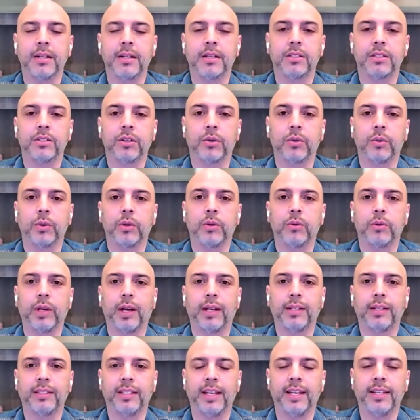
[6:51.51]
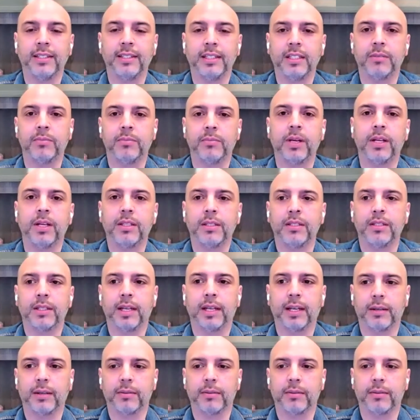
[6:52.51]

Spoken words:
So at the end of the month, like